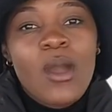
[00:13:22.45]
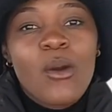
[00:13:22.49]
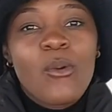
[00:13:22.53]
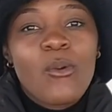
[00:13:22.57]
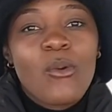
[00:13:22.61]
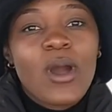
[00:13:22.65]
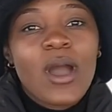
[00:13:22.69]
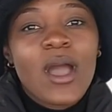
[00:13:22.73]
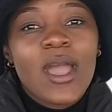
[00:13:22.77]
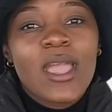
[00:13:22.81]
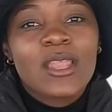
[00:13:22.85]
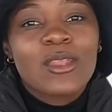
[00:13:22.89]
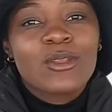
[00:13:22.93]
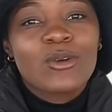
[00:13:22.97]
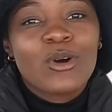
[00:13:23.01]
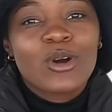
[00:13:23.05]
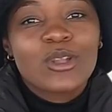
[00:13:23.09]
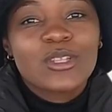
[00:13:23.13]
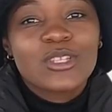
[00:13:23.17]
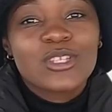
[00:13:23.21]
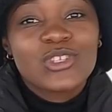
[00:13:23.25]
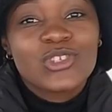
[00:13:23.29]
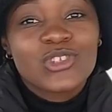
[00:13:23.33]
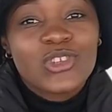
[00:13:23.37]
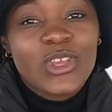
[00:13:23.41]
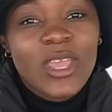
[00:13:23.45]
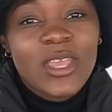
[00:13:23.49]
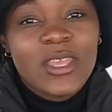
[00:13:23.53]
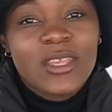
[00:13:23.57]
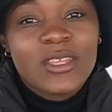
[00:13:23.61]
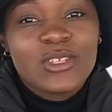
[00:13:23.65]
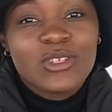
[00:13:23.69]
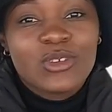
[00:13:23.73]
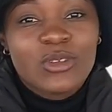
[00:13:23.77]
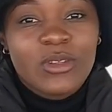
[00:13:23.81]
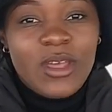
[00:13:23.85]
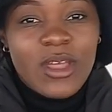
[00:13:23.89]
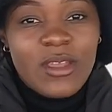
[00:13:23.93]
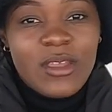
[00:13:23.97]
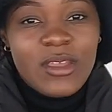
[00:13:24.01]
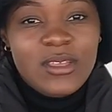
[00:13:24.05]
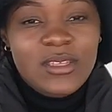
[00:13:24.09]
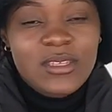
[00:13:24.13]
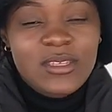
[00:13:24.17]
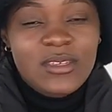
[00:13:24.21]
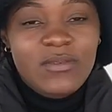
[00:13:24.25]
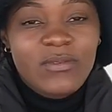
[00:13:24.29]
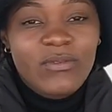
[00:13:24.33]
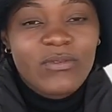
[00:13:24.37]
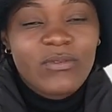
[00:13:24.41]
Why not change your
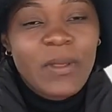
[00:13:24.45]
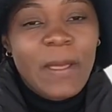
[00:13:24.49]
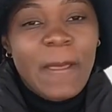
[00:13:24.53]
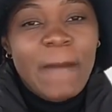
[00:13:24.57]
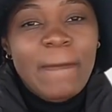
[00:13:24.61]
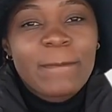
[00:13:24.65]
narrative?